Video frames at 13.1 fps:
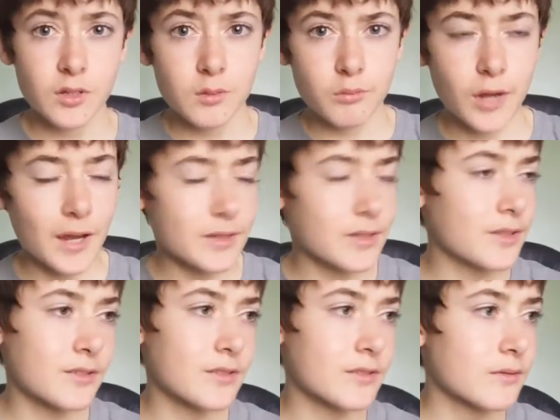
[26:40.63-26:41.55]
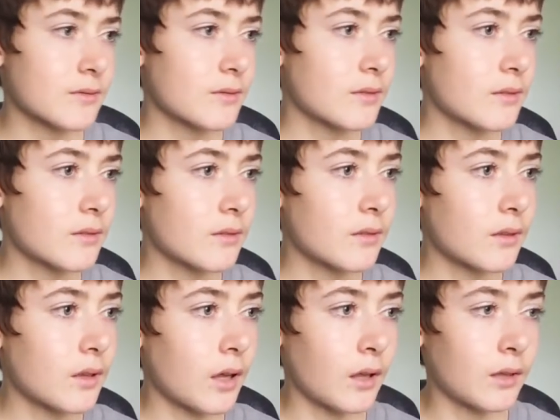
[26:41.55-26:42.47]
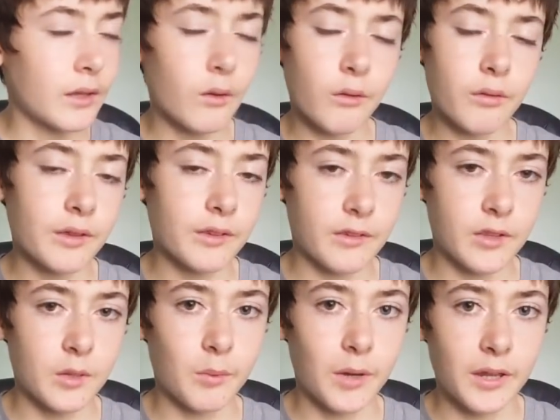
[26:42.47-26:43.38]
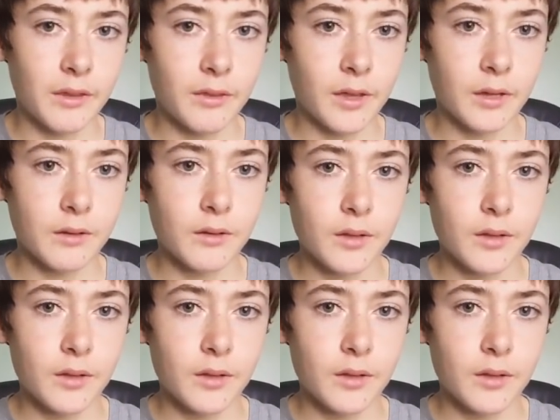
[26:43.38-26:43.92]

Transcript: practice little things on the bike that